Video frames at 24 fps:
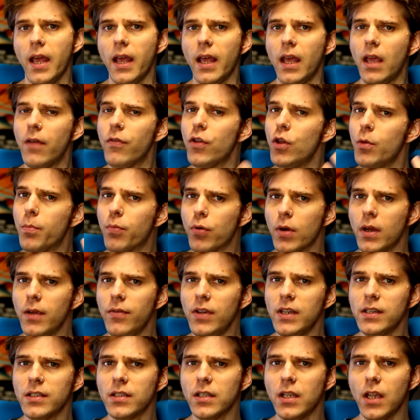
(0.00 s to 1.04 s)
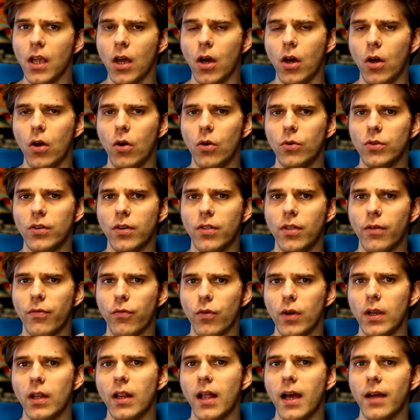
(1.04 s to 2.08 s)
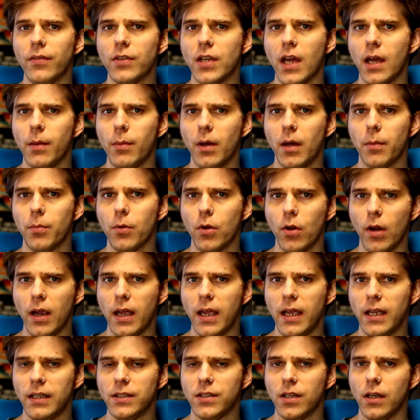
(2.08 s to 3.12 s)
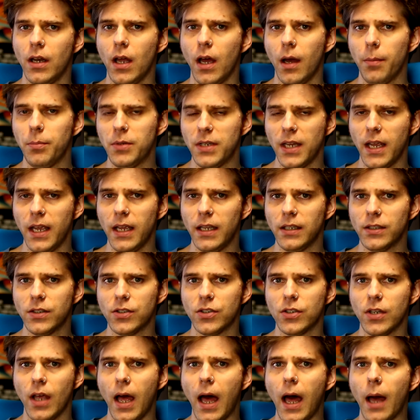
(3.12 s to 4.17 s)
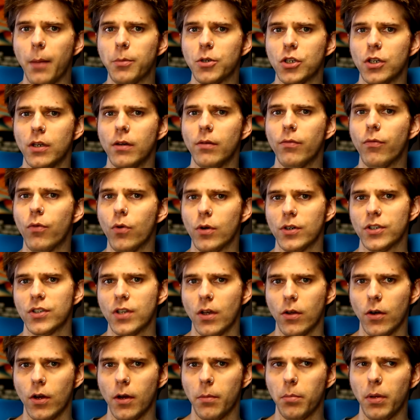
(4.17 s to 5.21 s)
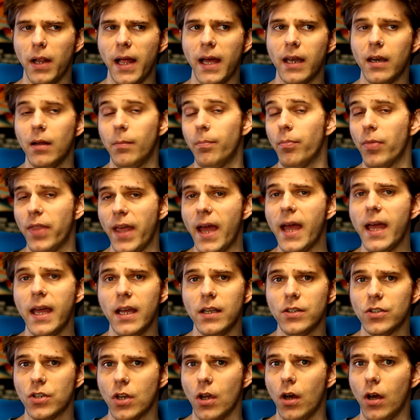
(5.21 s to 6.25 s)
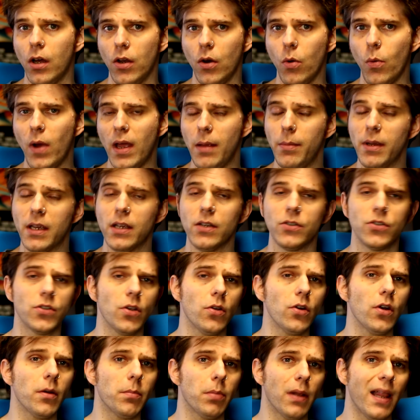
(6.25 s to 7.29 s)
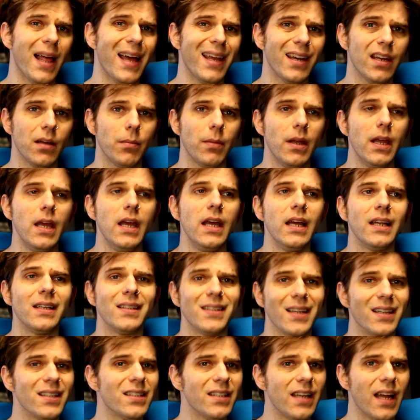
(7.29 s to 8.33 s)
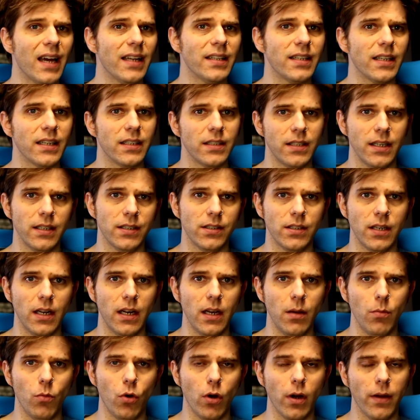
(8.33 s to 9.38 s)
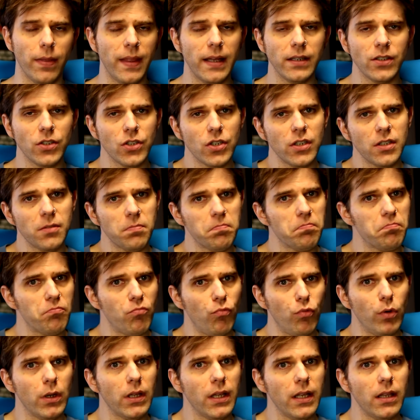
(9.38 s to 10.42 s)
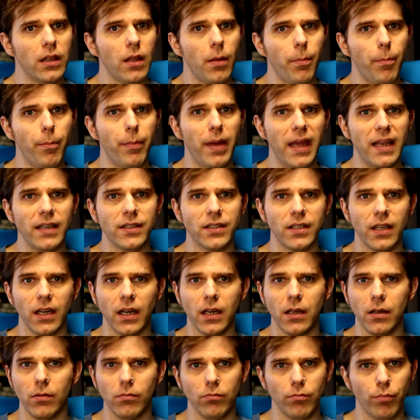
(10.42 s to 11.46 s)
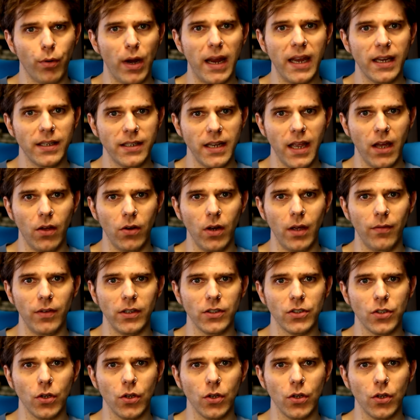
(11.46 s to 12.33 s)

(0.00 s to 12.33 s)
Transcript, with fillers: If you previously owned the free lifetime upgrades and updates option for Sonar Platinum, that has gone away because Sonar Platinum does not exist anymore. And that's just really the basic breakdown of it.